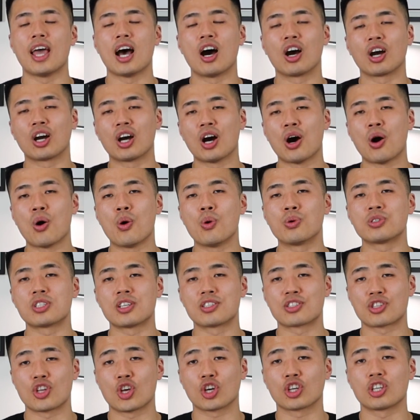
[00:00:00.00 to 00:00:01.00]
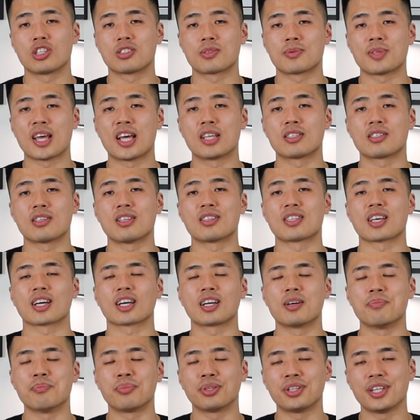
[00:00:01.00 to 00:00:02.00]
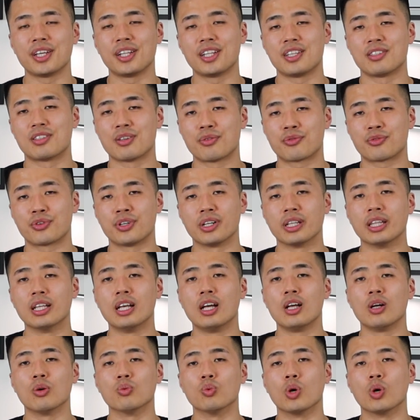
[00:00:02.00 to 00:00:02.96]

Our goals and circumstances are completely different.